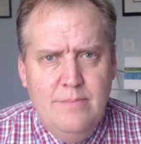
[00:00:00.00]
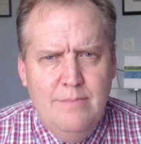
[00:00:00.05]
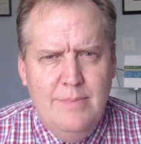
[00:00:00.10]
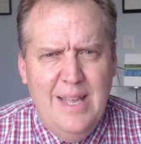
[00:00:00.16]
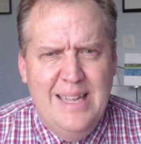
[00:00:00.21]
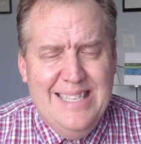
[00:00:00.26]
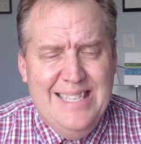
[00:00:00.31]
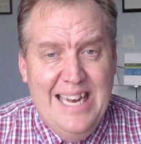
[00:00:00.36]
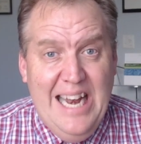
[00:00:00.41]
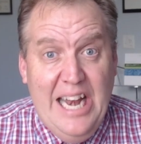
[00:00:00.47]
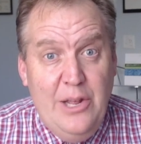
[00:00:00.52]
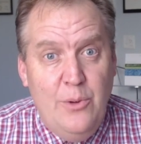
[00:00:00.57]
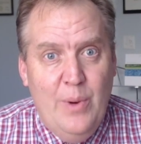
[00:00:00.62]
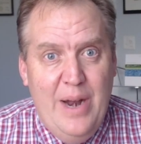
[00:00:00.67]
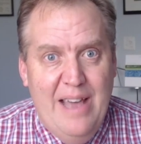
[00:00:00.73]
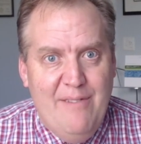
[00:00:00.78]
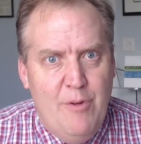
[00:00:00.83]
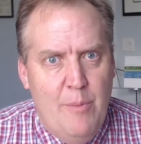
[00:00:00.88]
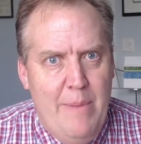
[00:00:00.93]
Did anyone
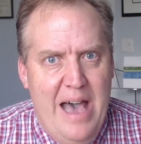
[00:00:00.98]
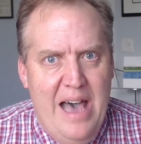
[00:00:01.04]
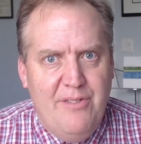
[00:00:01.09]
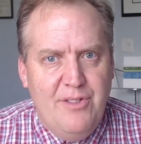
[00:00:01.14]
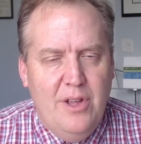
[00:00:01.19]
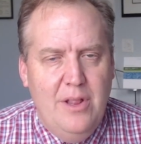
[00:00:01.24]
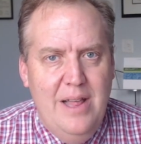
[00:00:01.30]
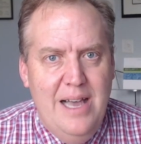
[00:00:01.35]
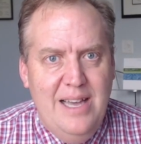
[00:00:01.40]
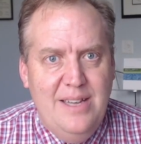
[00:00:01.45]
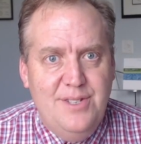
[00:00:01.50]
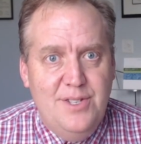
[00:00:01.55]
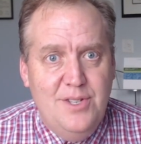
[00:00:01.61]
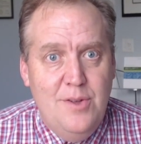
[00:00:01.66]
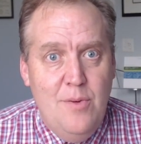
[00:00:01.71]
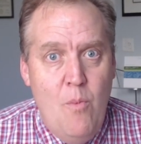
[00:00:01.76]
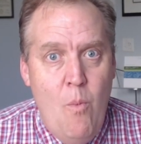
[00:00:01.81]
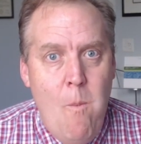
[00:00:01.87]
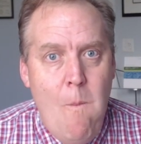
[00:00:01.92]
have a math class?
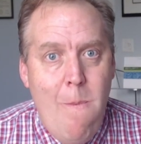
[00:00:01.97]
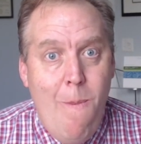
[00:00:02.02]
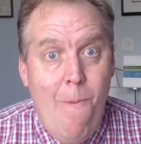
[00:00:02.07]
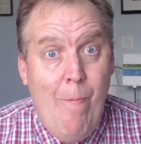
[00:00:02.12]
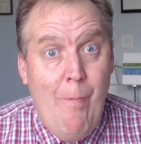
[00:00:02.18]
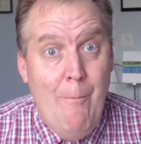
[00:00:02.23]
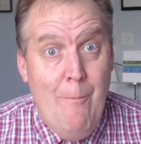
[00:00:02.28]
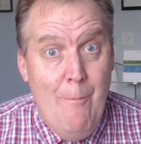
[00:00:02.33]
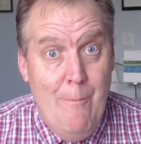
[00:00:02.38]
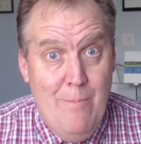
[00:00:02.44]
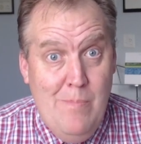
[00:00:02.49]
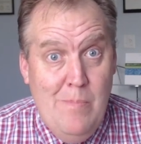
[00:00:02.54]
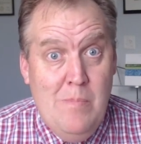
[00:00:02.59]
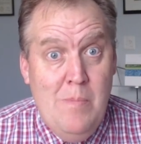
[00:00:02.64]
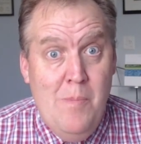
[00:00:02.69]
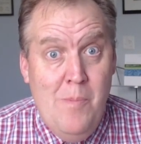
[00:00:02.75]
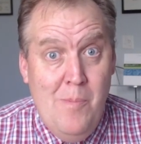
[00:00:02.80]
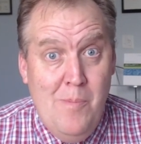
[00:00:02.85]
Hmm.